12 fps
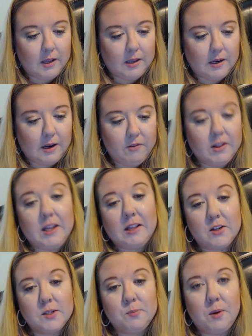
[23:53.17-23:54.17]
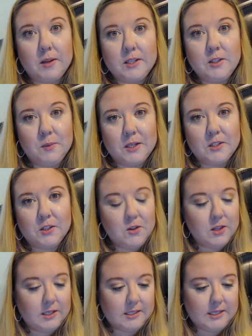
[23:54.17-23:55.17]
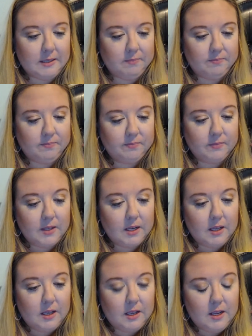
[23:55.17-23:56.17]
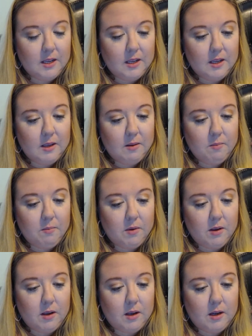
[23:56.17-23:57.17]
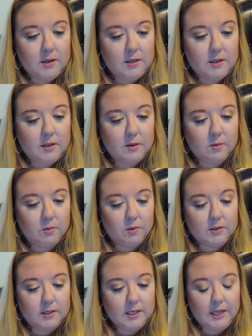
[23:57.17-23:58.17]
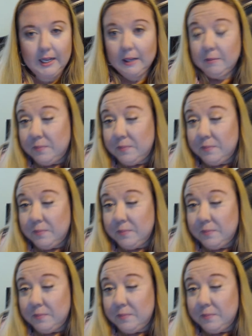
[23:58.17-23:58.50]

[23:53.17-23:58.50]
I feel like there's probably too much glue this time, but we'll see.